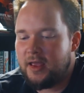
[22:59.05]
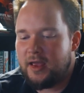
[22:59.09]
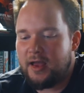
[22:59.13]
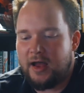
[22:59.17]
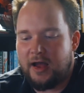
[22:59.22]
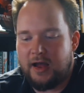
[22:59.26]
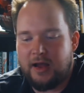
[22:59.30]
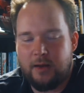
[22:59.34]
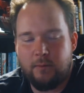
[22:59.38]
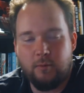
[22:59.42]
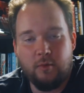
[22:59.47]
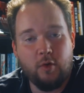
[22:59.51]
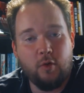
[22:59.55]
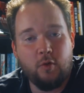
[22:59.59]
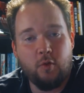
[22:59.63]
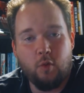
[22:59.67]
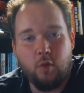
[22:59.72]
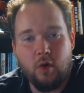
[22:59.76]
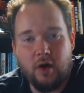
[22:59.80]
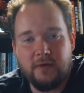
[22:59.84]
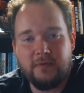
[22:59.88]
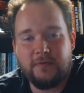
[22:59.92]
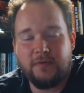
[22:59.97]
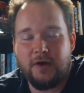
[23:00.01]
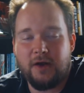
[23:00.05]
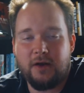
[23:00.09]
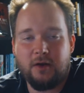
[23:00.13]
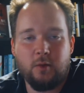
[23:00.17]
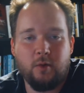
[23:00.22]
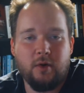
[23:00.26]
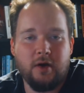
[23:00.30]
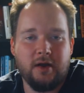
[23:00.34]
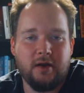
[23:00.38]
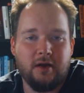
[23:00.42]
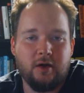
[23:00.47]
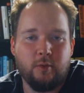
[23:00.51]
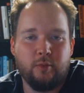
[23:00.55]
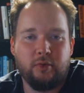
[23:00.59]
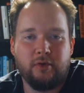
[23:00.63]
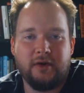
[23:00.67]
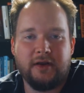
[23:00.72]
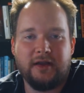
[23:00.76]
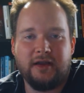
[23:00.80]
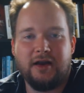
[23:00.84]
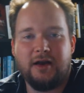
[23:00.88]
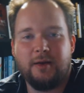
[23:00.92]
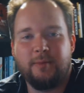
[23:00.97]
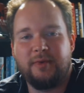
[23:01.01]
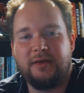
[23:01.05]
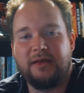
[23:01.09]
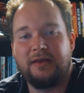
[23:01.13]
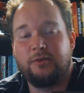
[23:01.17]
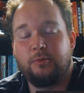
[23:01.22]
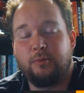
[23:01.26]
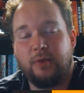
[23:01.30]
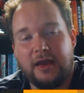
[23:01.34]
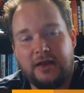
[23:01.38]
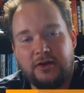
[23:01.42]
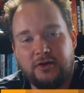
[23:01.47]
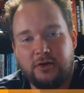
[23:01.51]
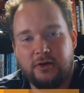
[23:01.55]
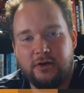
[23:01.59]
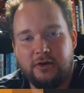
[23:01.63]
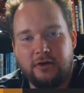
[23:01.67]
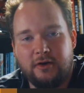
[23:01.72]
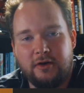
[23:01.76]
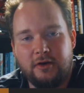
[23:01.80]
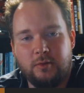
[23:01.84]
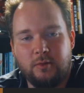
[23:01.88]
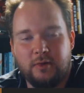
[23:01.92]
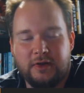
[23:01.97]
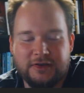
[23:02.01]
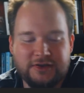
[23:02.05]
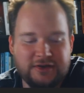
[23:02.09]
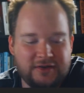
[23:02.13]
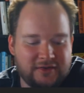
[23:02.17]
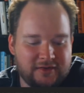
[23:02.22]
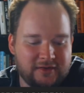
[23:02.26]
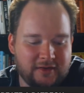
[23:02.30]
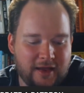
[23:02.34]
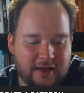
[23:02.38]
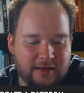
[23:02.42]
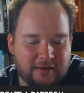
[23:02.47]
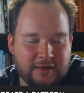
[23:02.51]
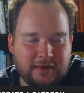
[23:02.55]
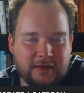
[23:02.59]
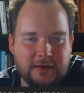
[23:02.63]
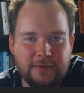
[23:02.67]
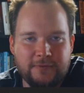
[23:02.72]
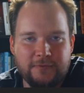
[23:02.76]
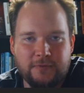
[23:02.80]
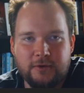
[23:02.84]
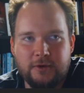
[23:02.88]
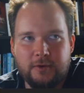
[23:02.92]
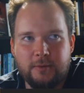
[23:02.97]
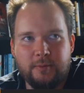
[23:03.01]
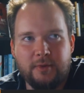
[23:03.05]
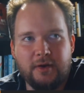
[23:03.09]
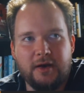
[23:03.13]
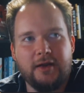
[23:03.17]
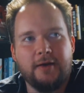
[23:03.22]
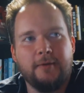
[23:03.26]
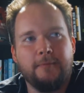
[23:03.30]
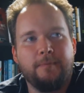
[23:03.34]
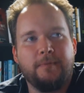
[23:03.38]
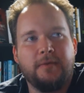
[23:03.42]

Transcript: One final one I'll bring up is Patreon, which is slightly different, but